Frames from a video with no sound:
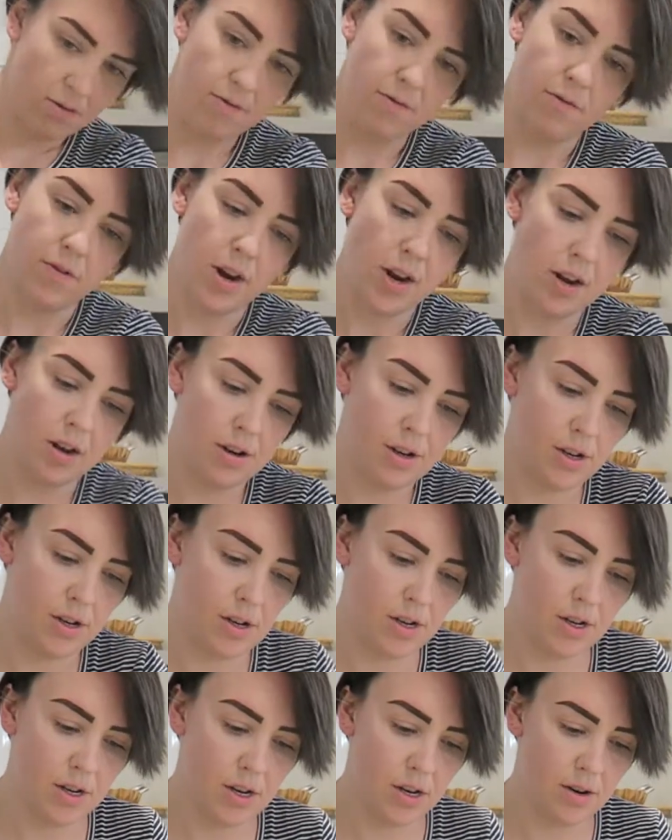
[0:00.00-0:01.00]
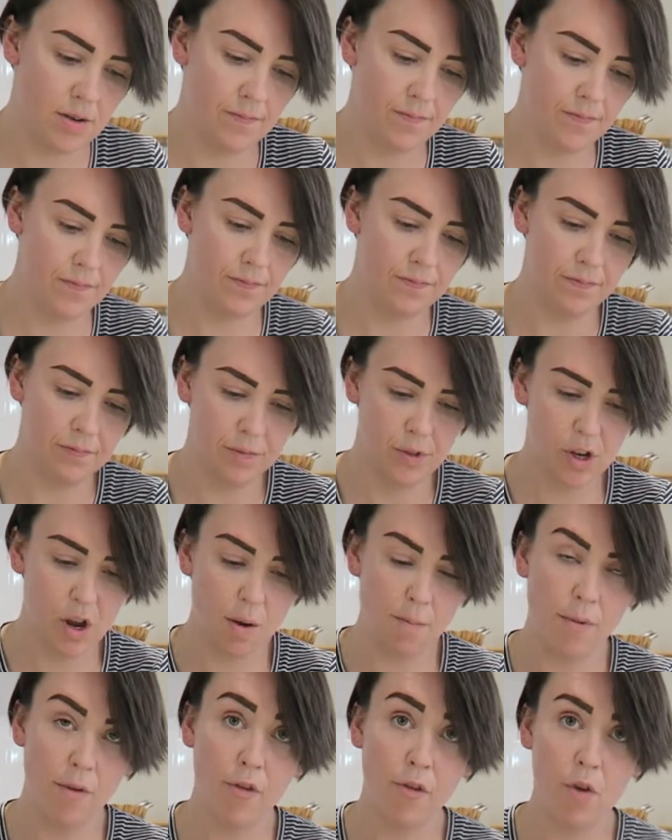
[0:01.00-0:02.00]
Right. So
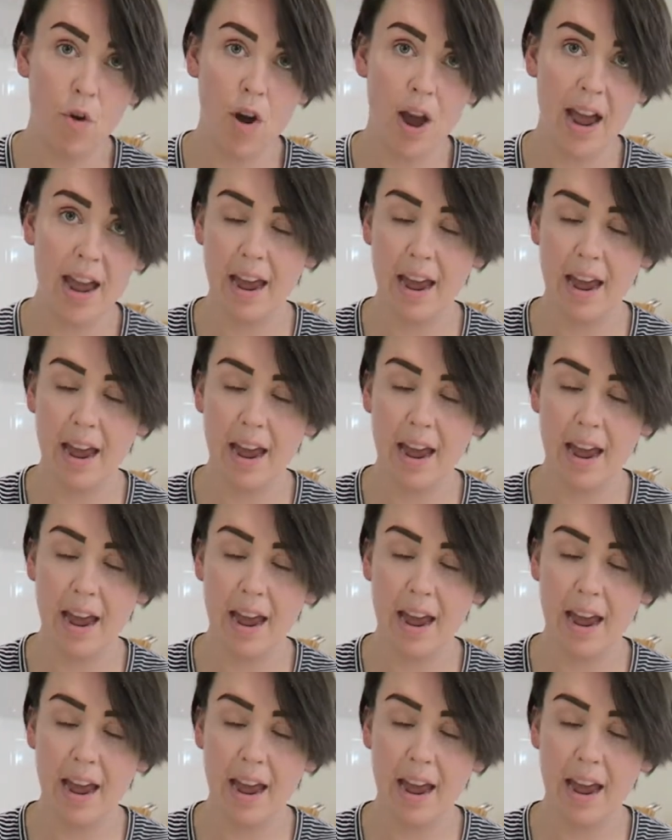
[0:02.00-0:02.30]
before I